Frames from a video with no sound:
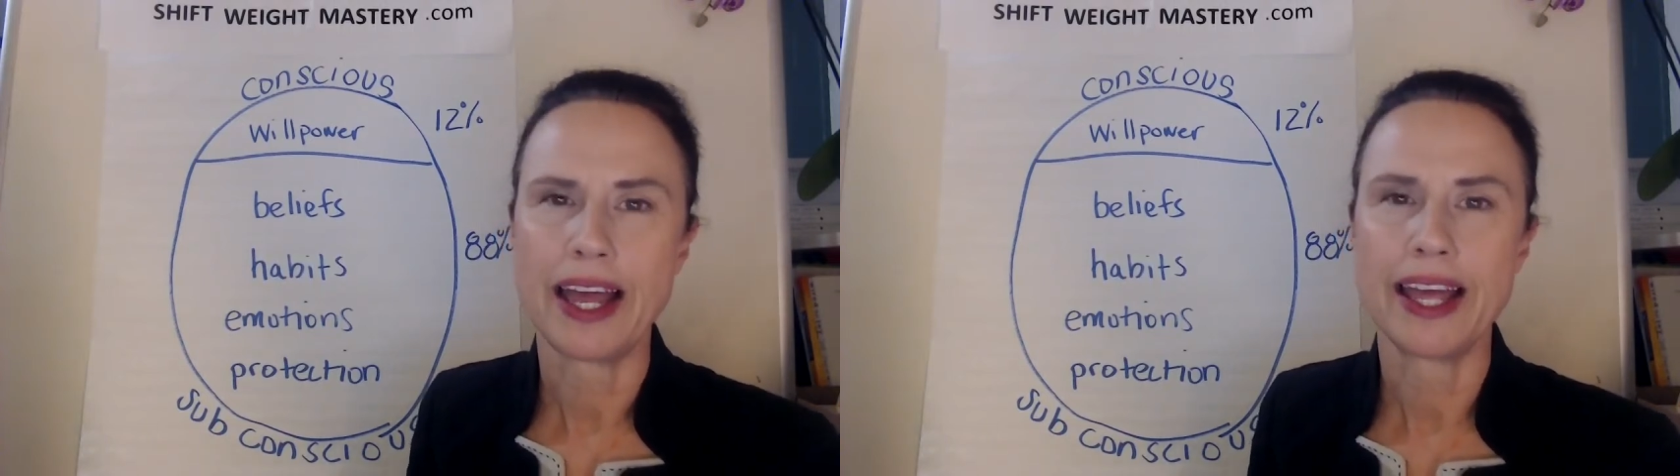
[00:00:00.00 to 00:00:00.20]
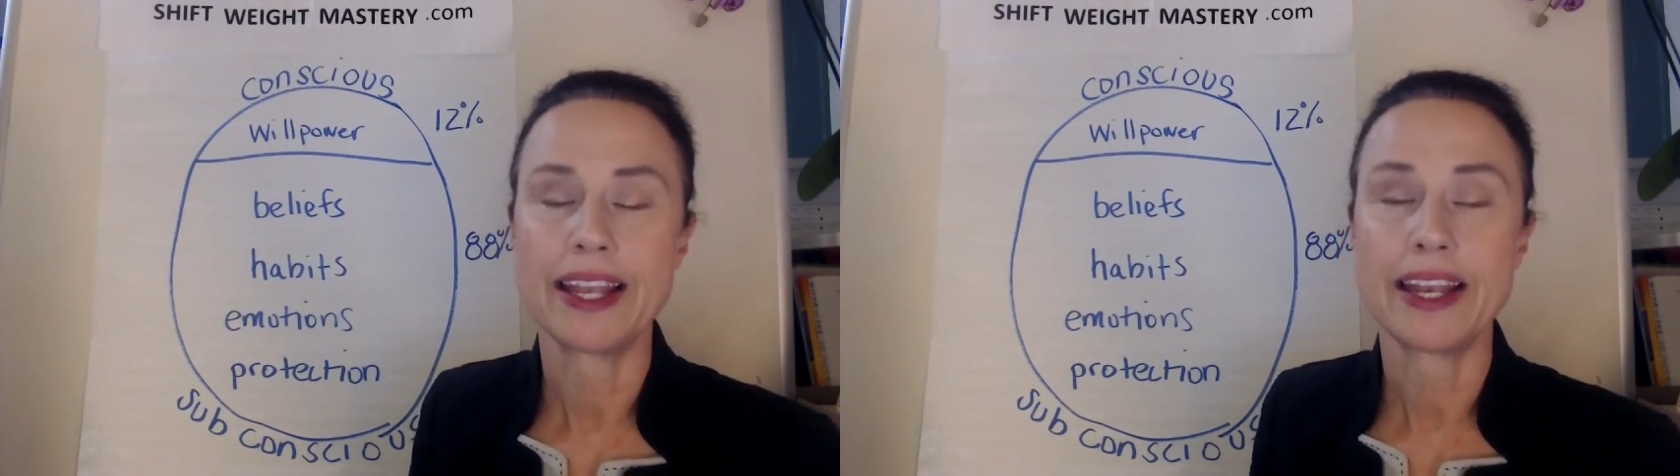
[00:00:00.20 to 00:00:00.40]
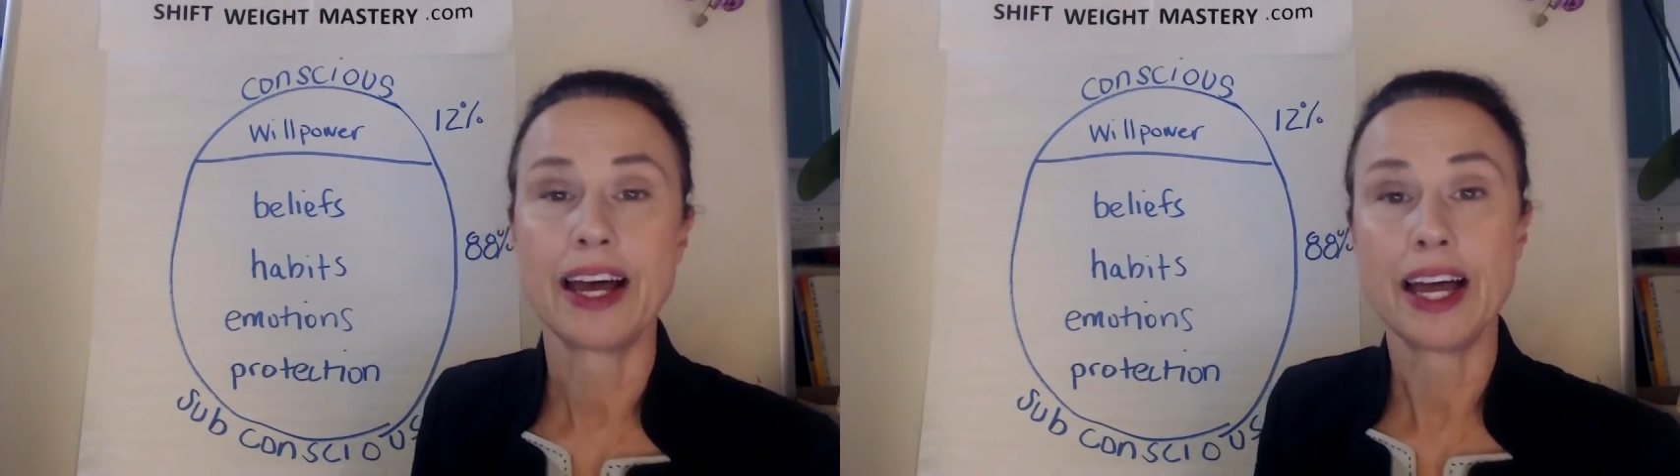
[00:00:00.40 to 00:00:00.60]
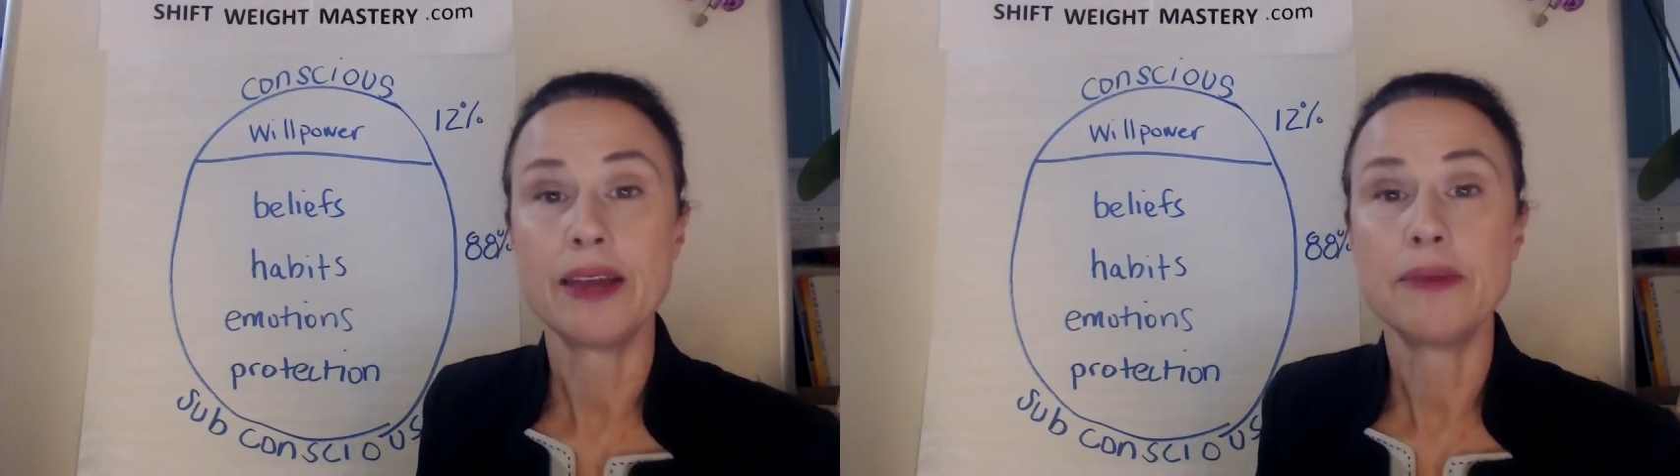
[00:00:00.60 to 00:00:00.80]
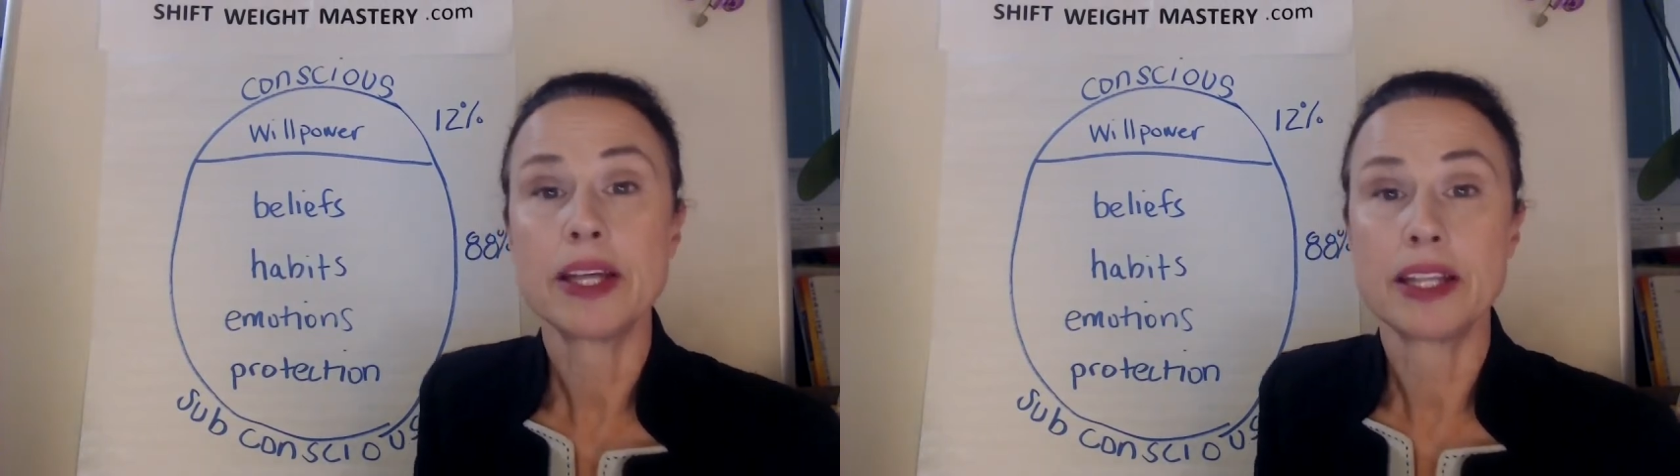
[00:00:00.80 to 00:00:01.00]
and I
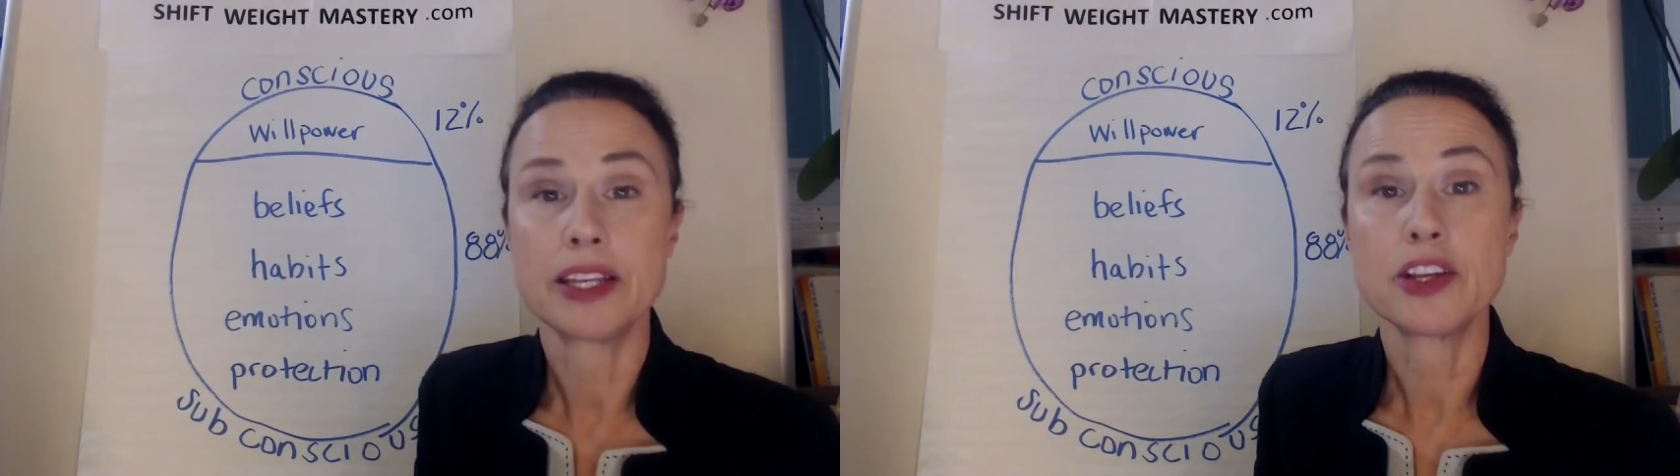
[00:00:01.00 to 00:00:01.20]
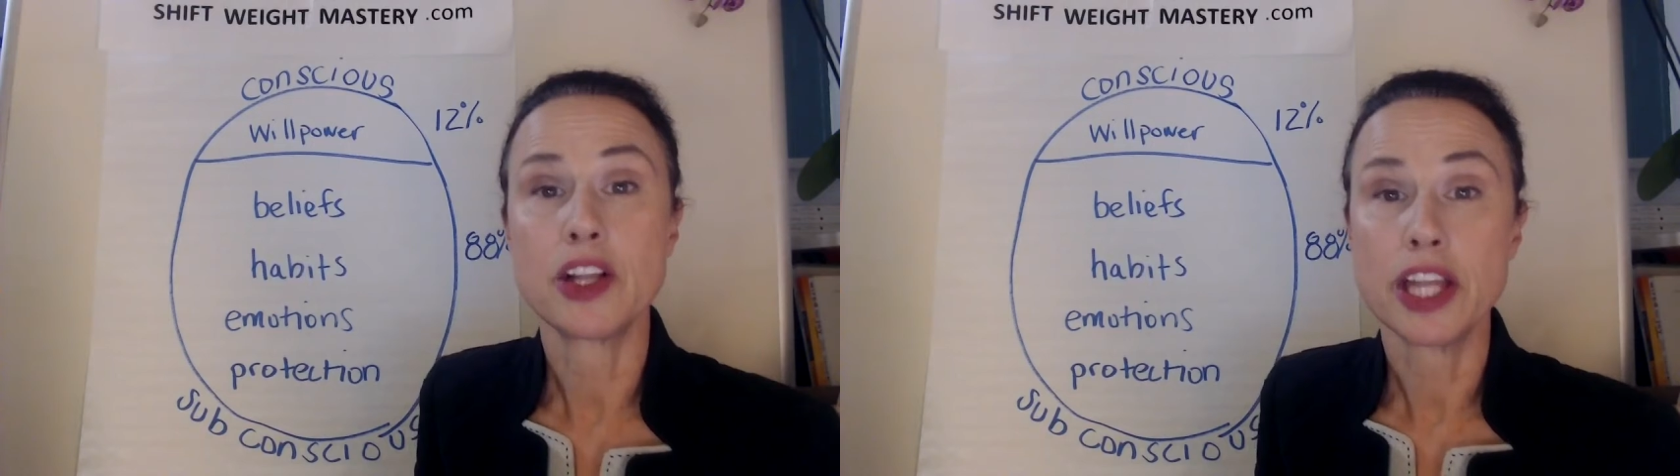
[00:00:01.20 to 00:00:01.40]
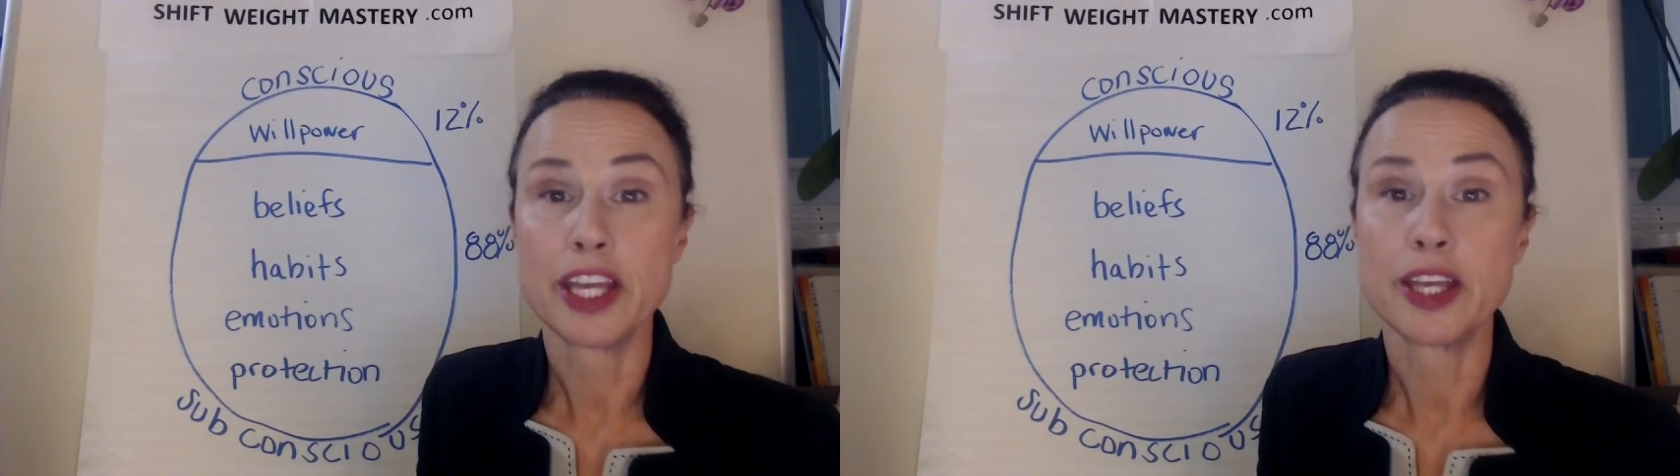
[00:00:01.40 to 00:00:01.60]
am a clinical